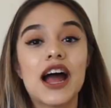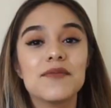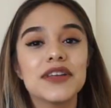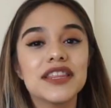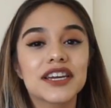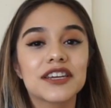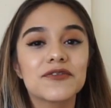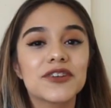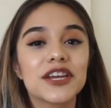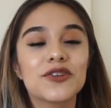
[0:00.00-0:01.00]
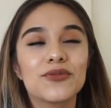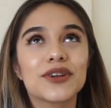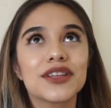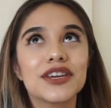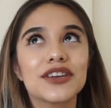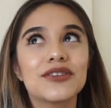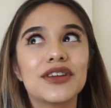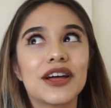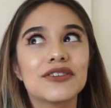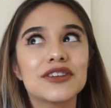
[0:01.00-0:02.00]
I've been looking for like a really cute
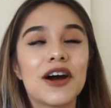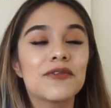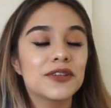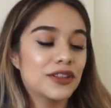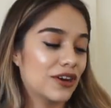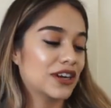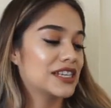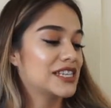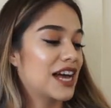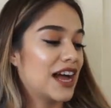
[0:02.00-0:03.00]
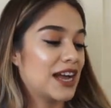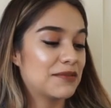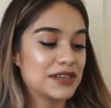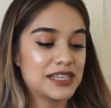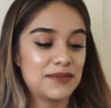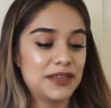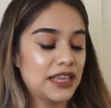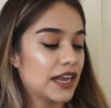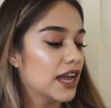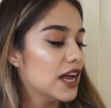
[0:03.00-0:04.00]
yellow top for the longest time because I've
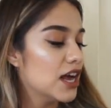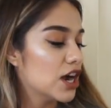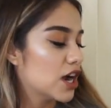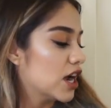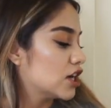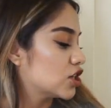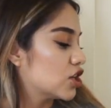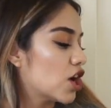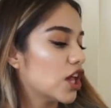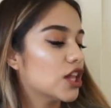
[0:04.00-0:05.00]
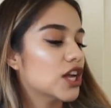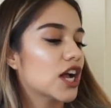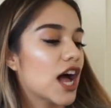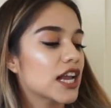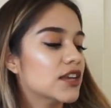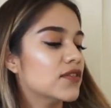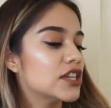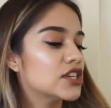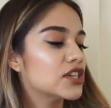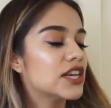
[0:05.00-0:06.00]
been like kind of
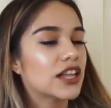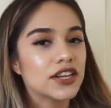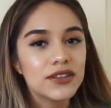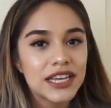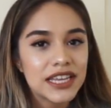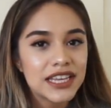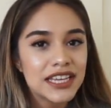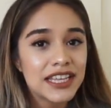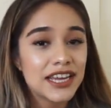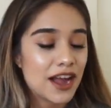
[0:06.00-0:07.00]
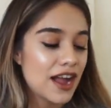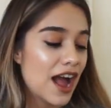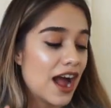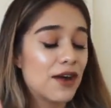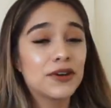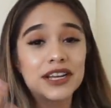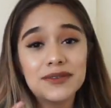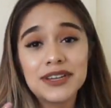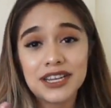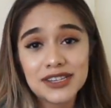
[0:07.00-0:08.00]
into yellow lately. Like, I want to
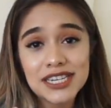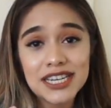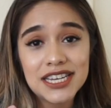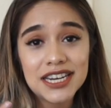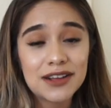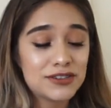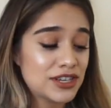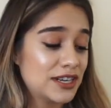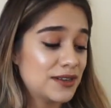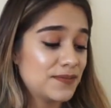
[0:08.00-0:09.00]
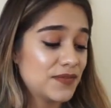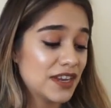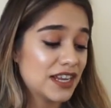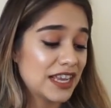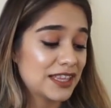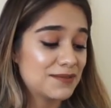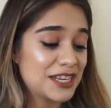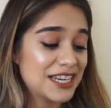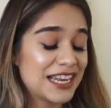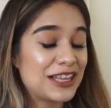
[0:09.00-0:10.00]
get my nails done and I was gonna get them
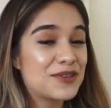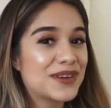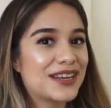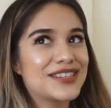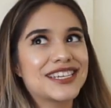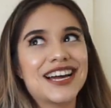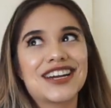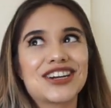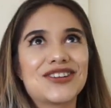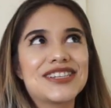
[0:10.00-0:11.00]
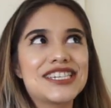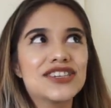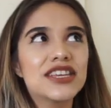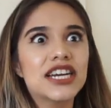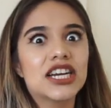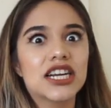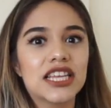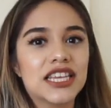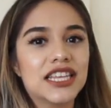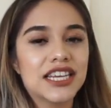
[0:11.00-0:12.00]
done yellow, but I was like, I don't know, it's still like
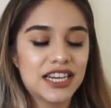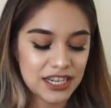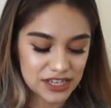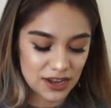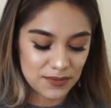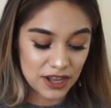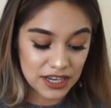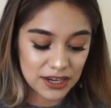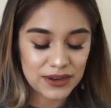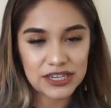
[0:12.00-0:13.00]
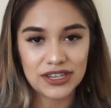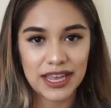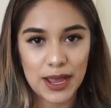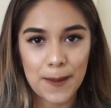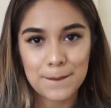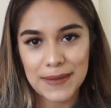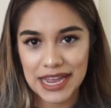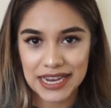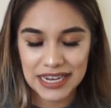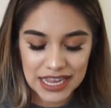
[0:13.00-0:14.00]
early in the year, so I'm probably gonna wait till like
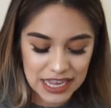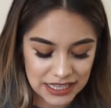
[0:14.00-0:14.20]
May.